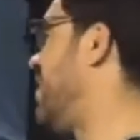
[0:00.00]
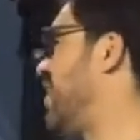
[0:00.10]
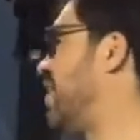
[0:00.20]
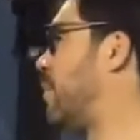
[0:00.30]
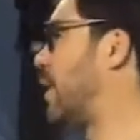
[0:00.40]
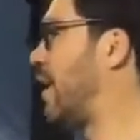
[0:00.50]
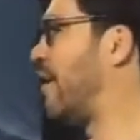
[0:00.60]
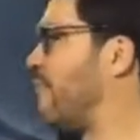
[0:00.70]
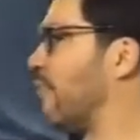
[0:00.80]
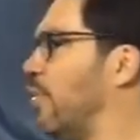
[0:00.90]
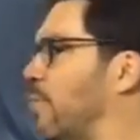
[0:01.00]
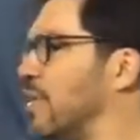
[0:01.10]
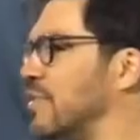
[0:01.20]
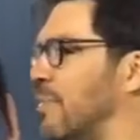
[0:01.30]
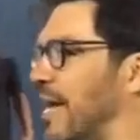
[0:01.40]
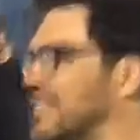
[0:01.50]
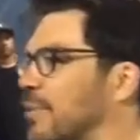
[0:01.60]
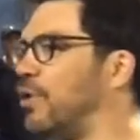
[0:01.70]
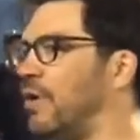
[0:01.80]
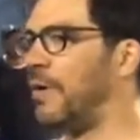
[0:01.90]
in my life, I grew up watching
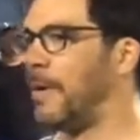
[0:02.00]
basketball,